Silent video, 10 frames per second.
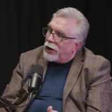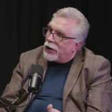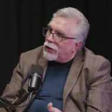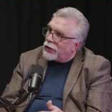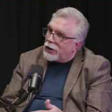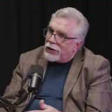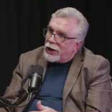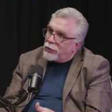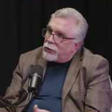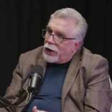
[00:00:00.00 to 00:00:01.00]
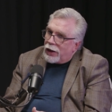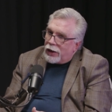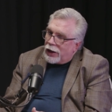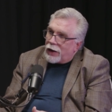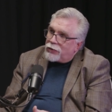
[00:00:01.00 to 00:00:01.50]
Because a lot of times,
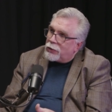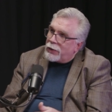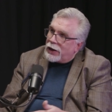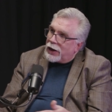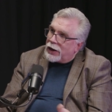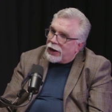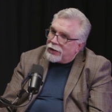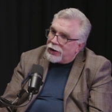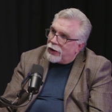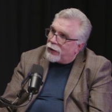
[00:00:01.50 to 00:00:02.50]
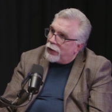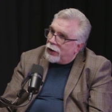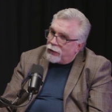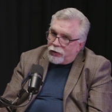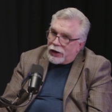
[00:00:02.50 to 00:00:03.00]
that officer may not get out there
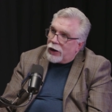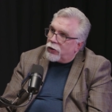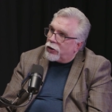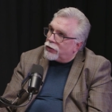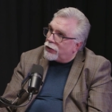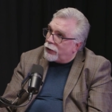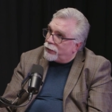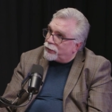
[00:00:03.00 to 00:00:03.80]
for an hour or so.